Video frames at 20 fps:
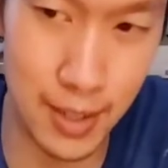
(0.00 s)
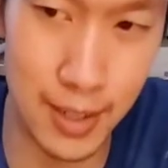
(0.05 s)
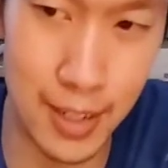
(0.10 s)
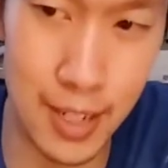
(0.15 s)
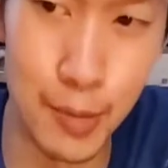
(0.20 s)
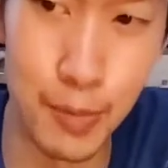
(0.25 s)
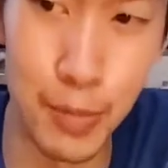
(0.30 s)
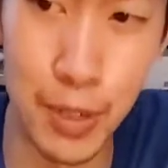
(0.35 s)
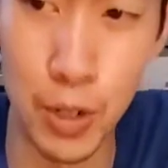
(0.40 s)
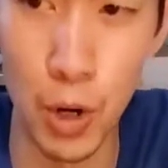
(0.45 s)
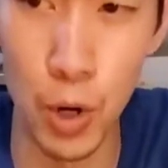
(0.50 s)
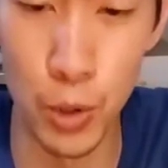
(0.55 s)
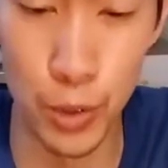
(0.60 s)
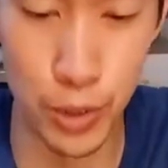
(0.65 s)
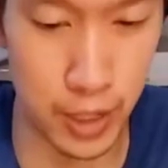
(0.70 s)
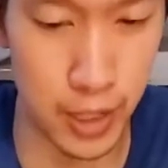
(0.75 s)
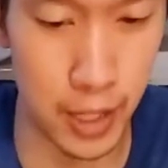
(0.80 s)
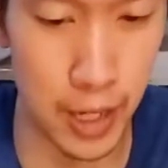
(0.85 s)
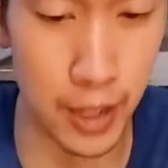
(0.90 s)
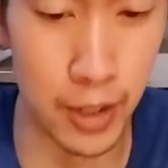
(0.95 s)
keep it all
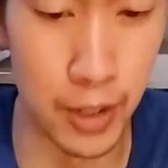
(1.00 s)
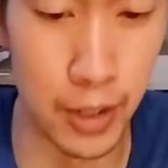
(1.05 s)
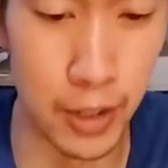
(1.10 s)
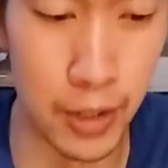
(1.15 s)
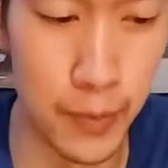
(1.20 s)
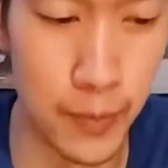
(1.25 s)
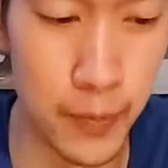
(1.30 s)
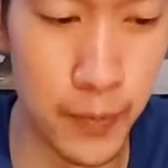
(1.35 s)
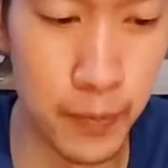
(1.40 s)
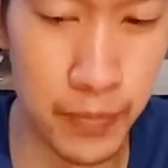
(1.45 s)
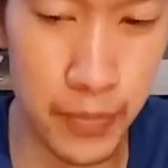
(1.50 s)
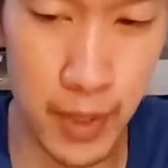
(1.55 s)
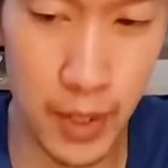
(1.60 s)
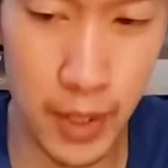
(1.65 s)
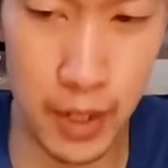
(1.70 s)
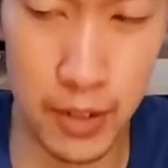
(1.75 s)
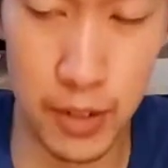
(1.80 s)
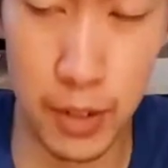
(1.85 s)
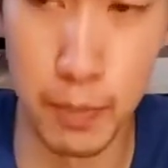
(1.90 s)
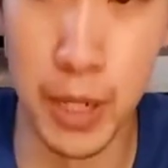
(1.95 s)
together
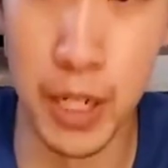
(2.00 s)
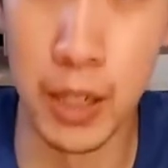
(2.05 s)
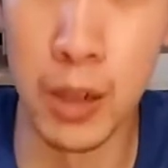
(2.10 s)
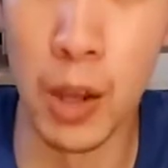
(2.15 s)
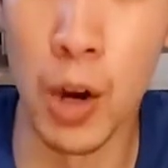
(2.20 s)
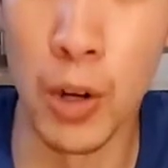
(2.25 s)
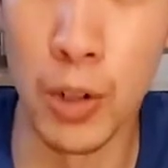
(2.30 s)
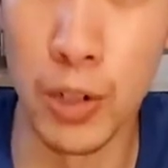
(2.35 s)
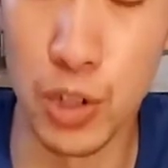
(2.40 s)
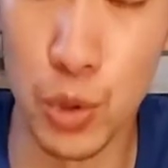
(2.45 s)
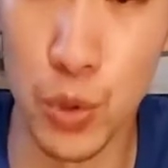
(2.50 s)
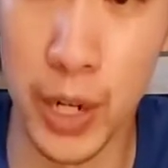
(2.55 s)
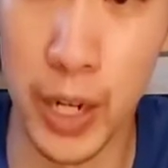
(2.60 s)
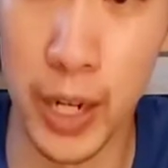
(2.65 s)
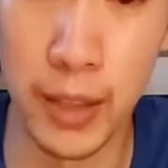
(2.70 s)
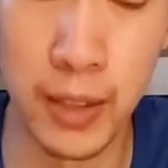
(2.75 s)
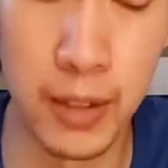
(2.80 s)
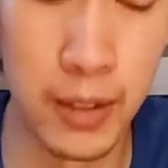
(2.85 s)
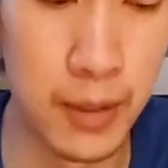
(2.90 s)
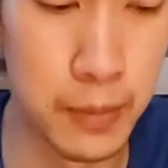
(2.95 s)
as a big long
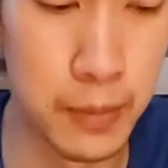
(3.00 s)
strand.